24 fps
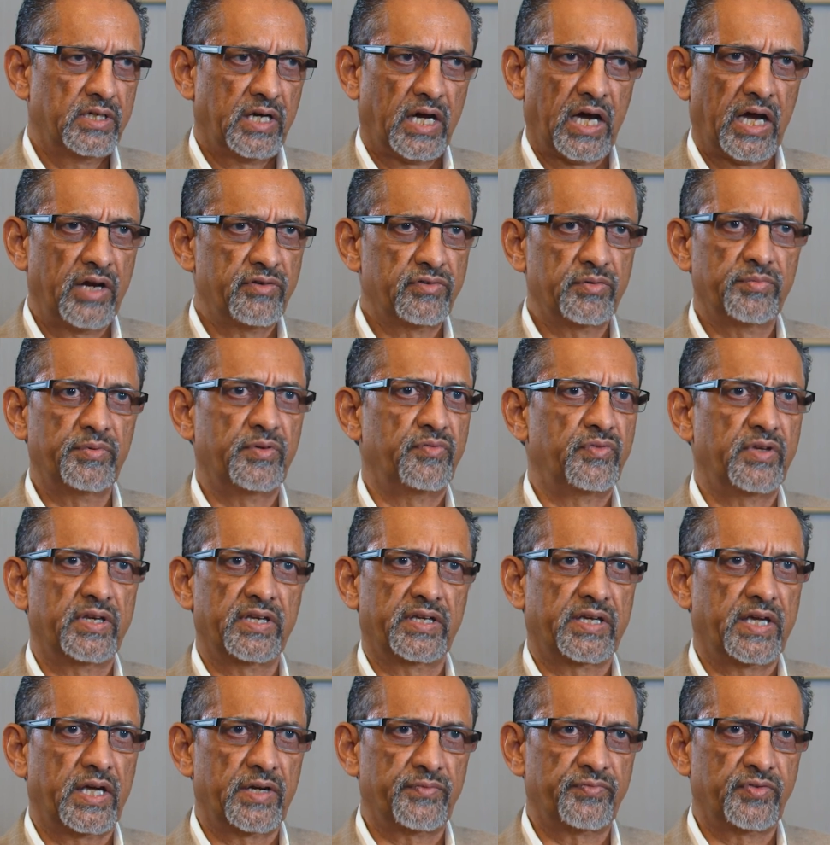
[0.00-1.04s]
I have to be very
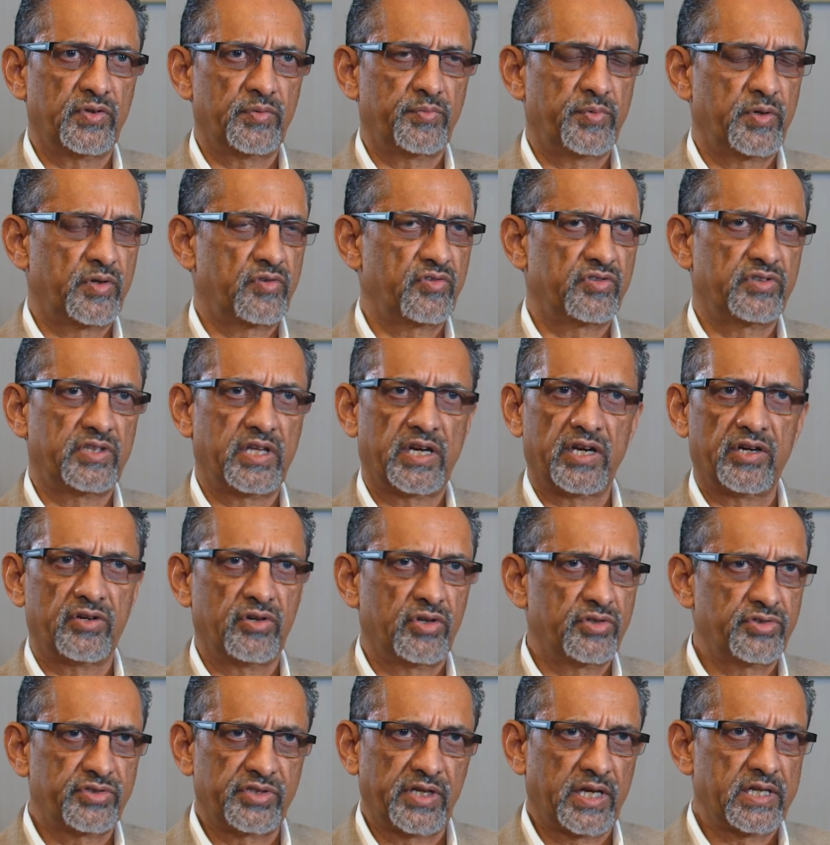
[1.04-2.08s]
careful, because there are
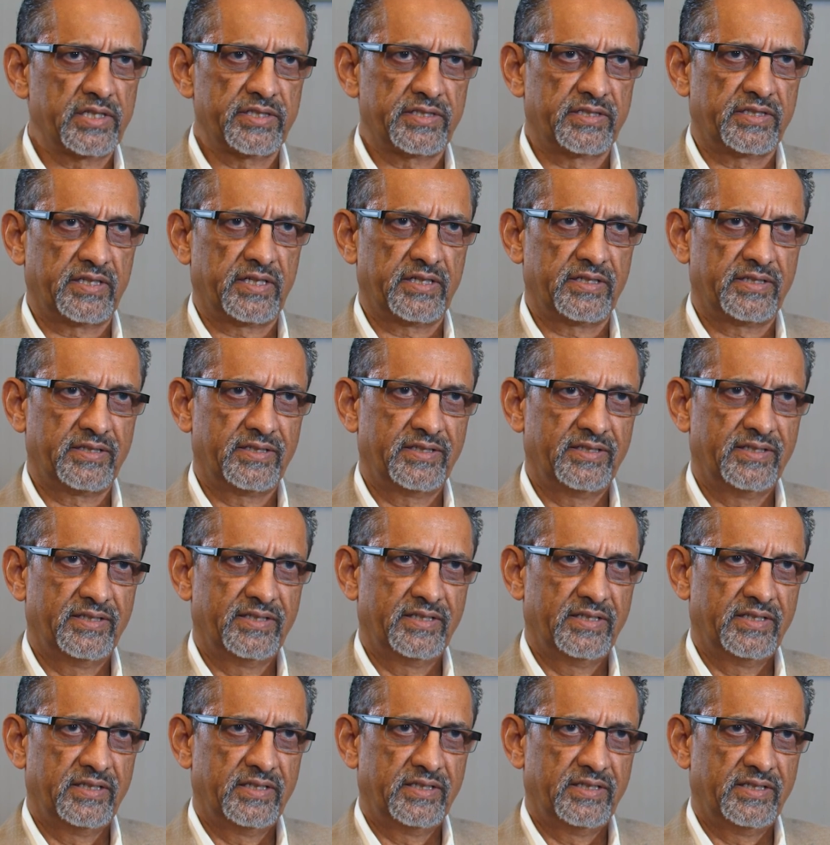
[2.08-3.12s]
no cells there.
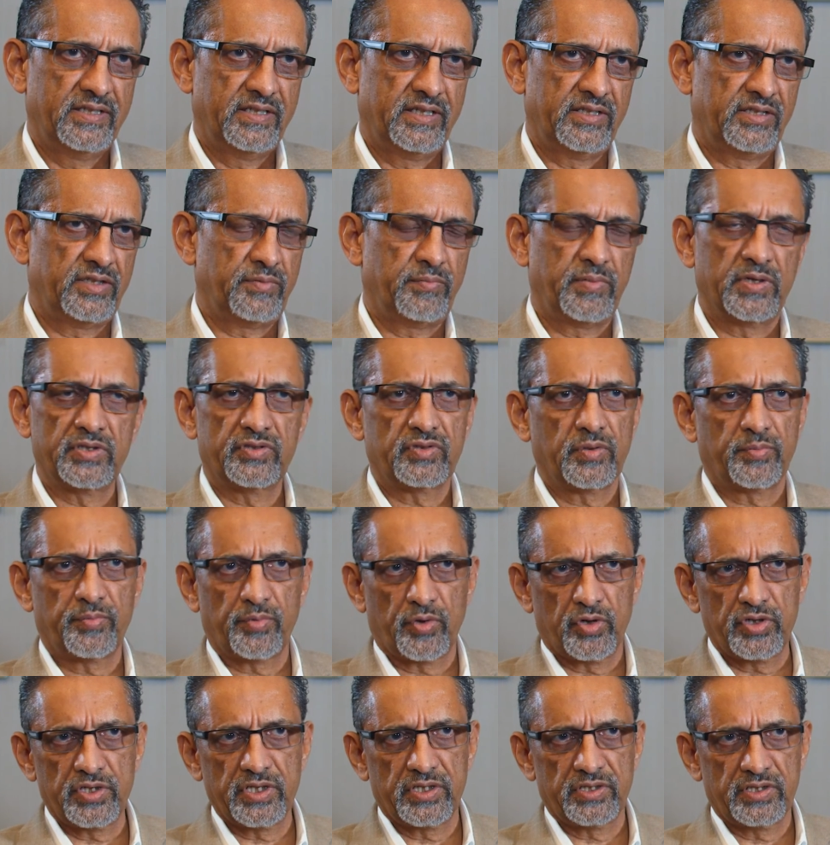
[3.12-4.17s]
It's a bunch of
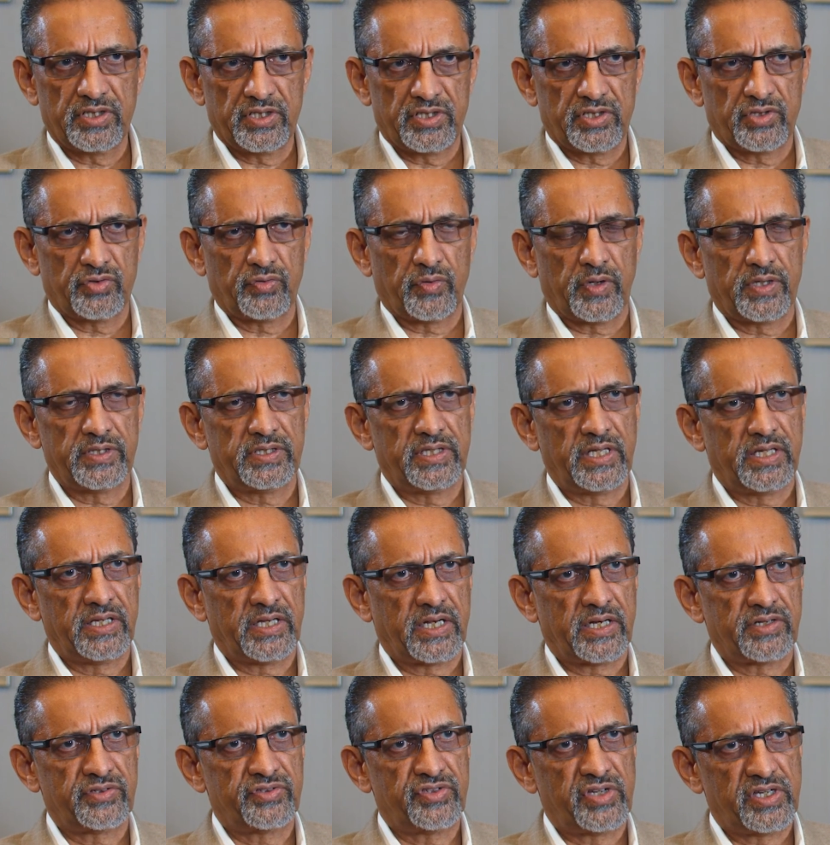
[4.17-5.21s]
protein. This is why they
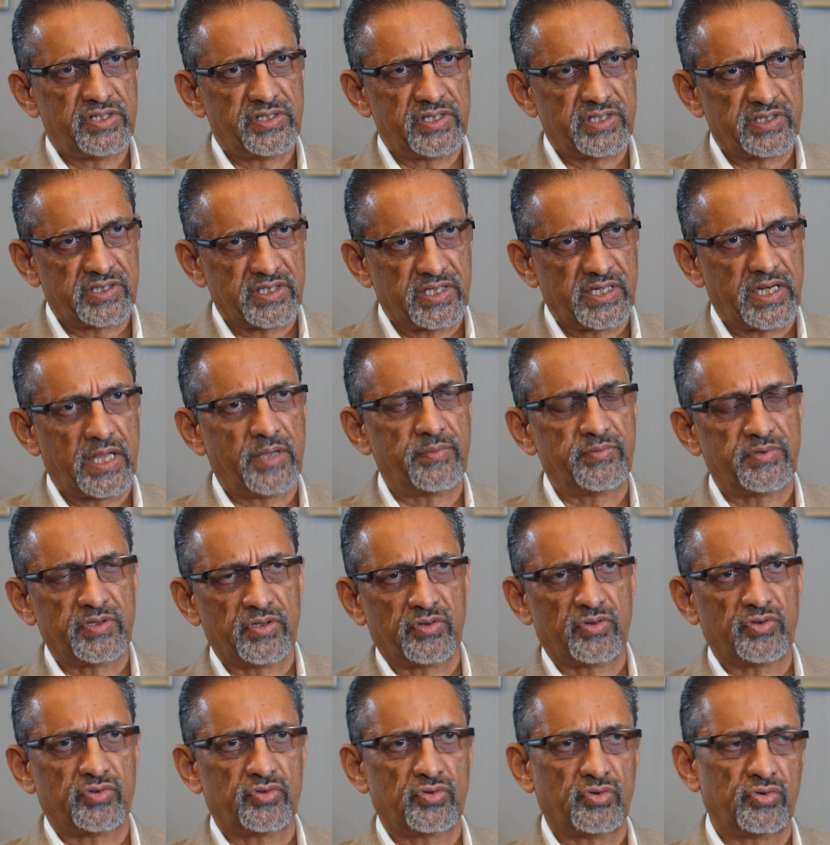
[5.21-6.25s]
are changing the names,
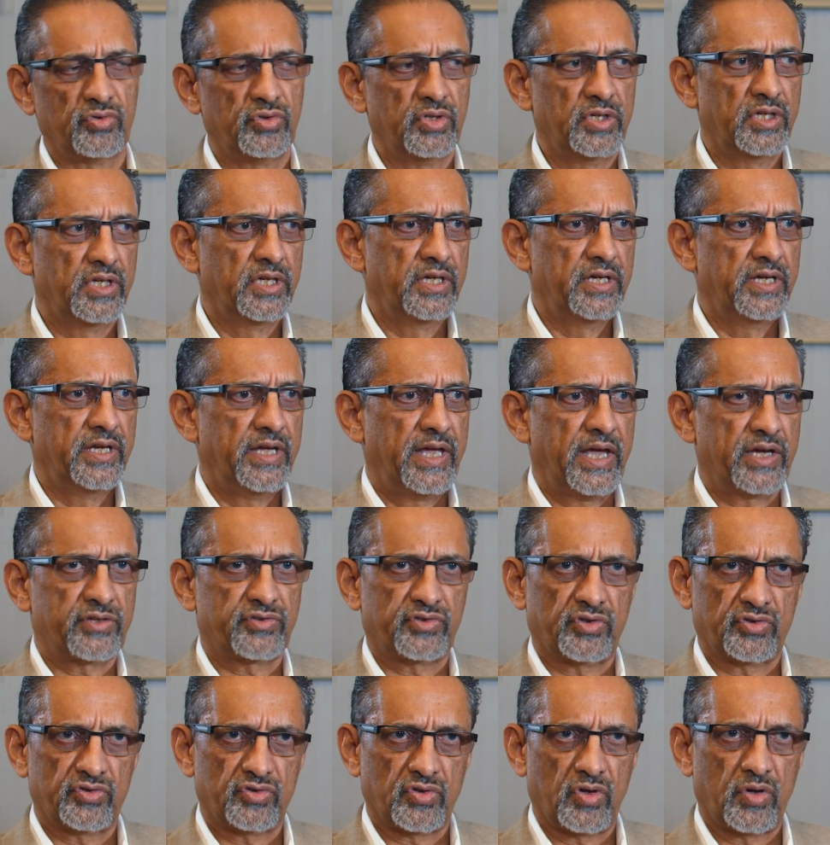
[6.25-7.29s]
to
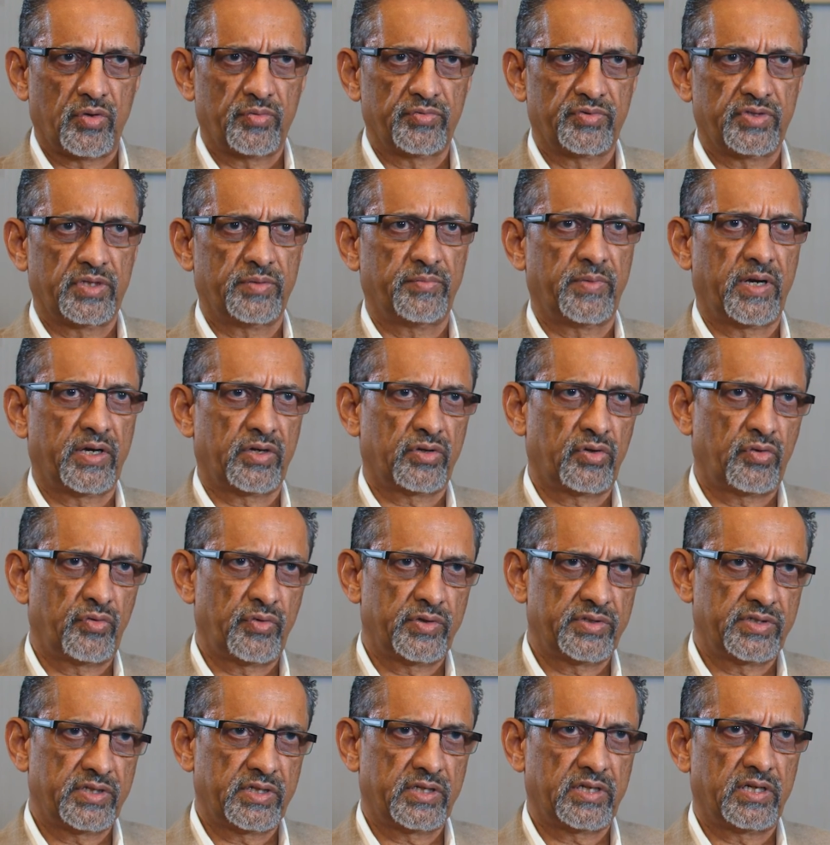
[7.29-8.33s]
exosomes and
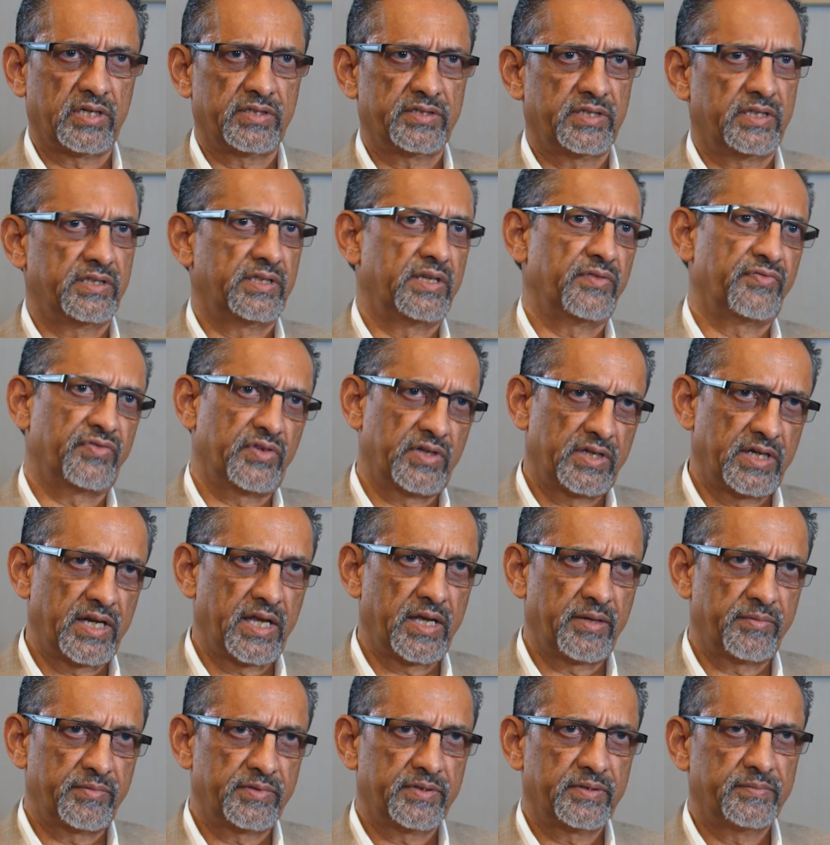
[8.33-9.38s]
microvesicles and different
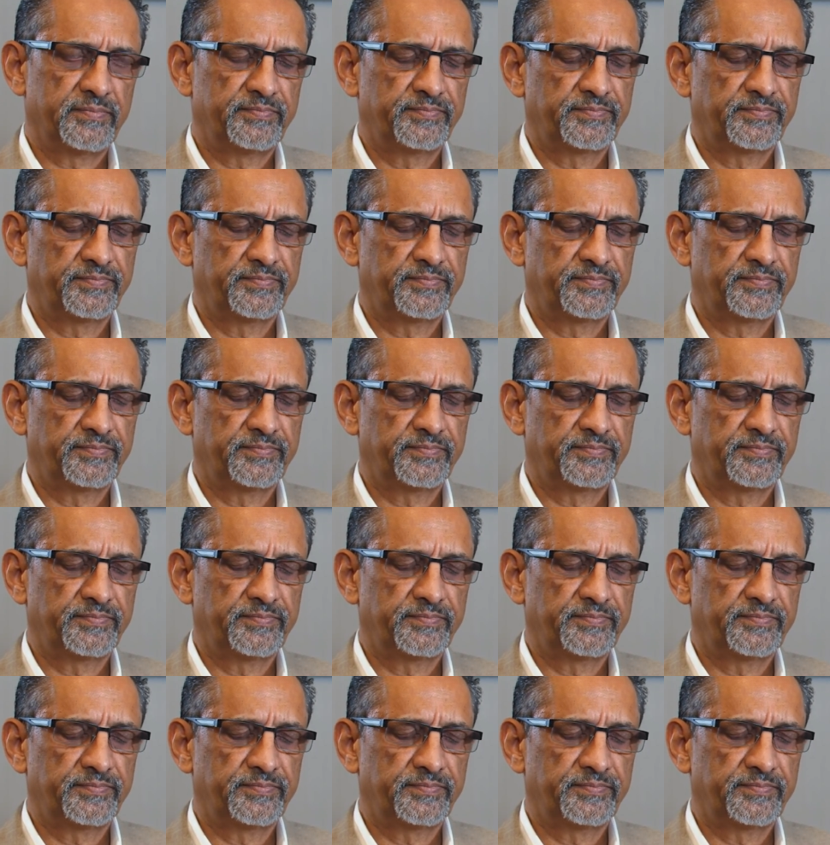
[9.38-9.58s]
names.